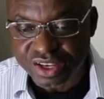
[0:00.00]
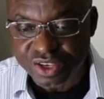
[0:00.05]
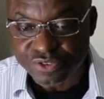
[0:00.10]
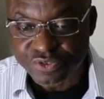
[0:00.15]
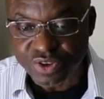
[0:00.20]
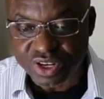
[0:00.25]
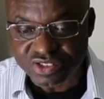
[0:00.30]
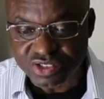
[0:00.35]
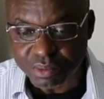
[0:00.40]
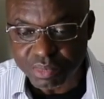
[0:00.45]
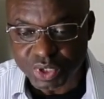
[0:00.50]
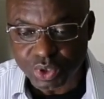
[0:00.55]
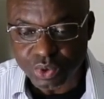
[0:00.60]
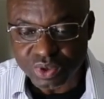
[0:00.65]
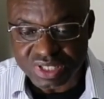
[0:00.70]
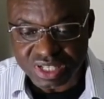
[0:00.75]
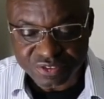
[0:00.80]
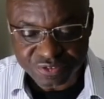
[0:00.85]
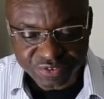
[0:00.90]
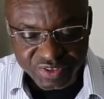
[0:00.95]
If you're somebody
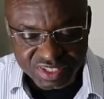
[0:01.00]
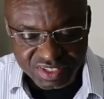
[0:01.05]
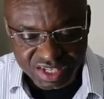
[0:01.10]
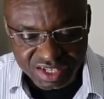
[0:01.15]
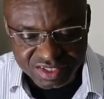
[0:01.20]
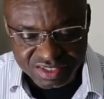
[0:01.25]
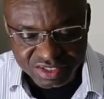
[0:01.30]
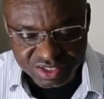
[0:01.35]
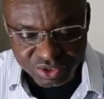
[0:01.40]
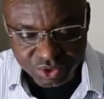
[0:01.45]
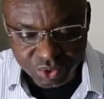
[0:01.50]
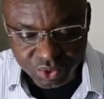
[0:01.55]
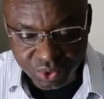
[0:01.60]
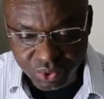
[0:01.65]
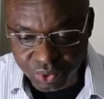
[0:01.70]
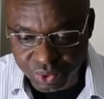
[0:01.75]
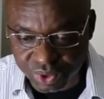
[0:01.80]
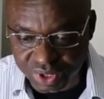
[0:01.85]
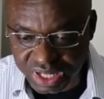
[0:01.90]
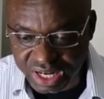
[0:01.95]
who did physics, you
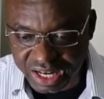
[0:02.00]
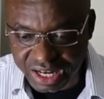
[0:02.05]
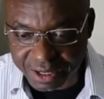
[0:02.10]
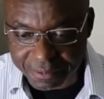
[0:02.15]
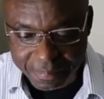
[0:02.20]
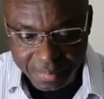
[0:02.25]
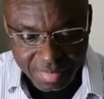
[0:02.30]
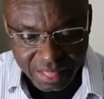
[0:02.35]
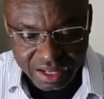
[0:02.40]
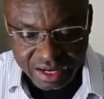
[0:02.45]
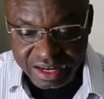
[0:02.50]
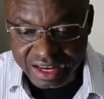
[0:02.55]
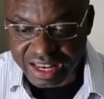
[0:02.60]
could uh,